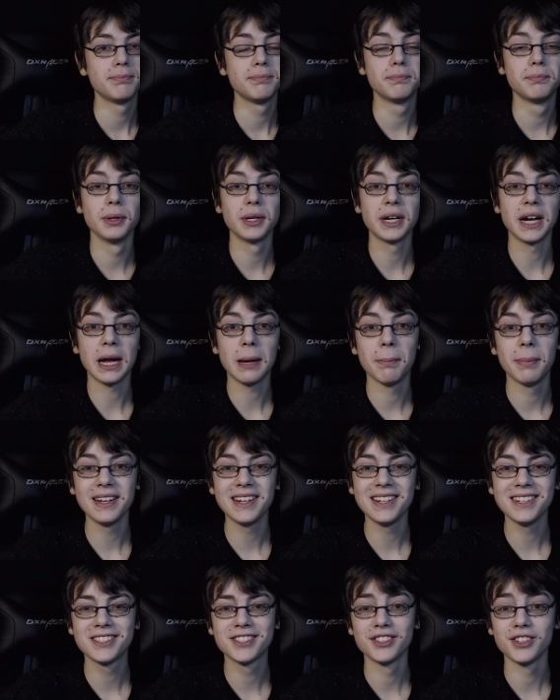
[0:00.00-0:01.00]
But I
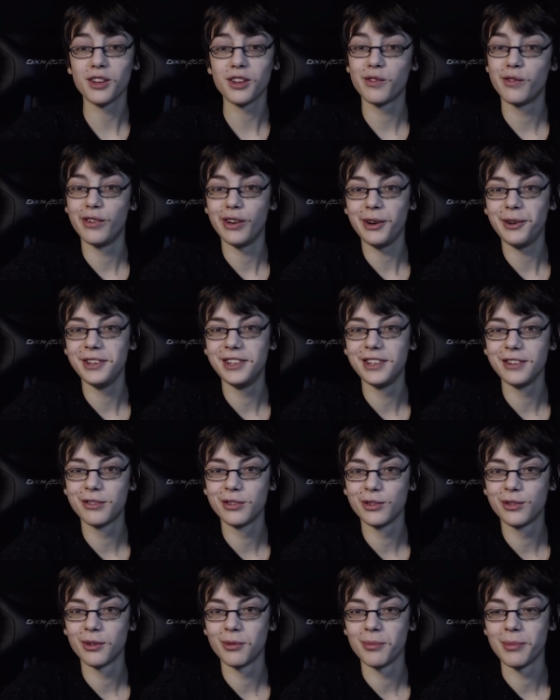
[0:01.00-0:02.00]
bet it's not very
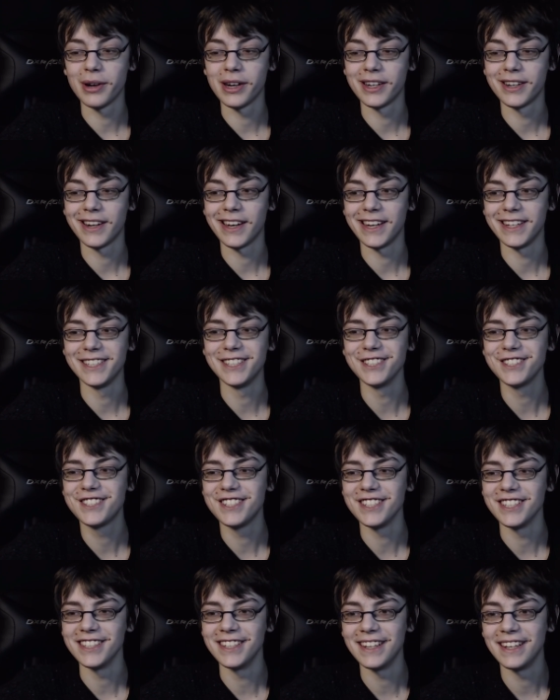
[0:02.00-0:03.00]
different from what I just
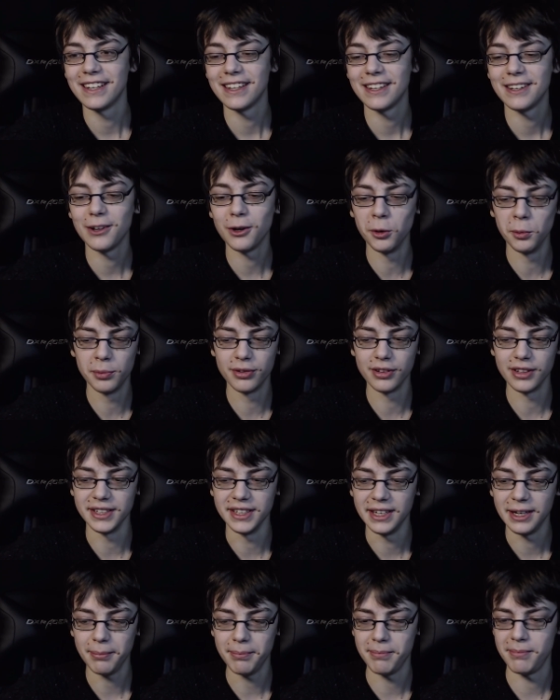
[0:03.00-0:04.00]
did.
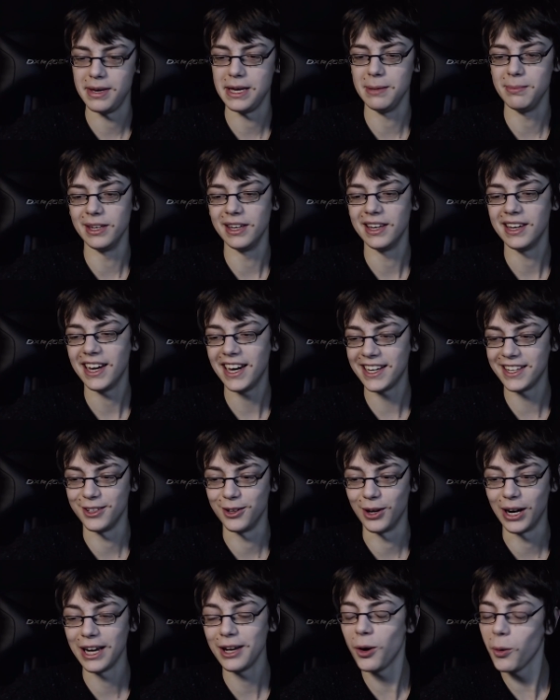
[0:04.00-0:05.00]
Hopefully, maybe. I don't
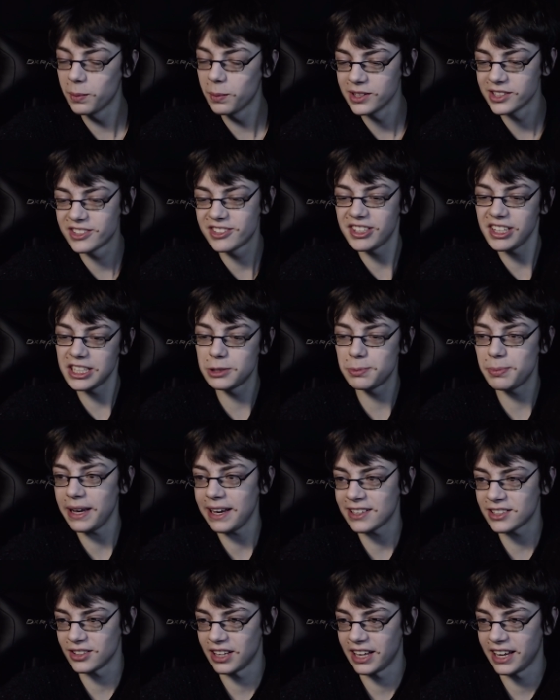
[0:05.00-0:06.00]
know. I opened 6
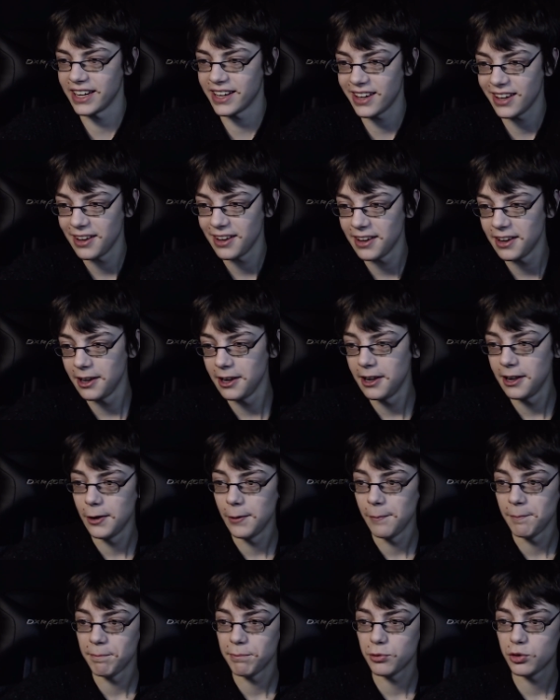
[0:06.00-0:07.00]
packs in like
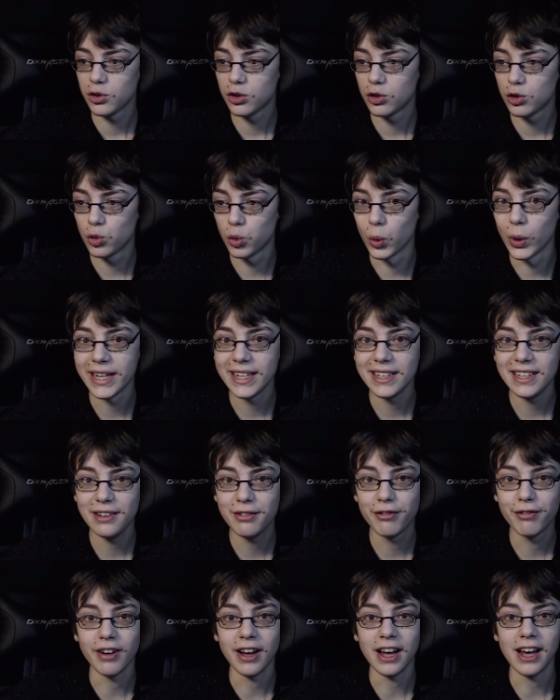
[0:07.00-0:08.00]

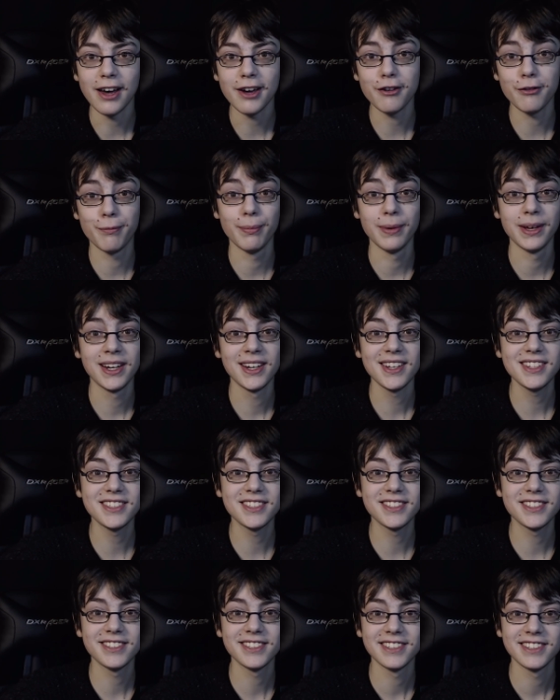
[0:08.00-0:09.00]
25
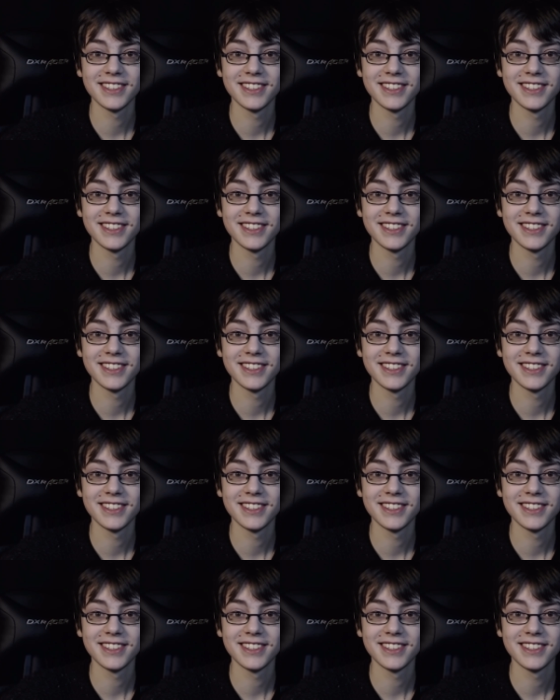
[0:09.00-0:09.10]
minutes.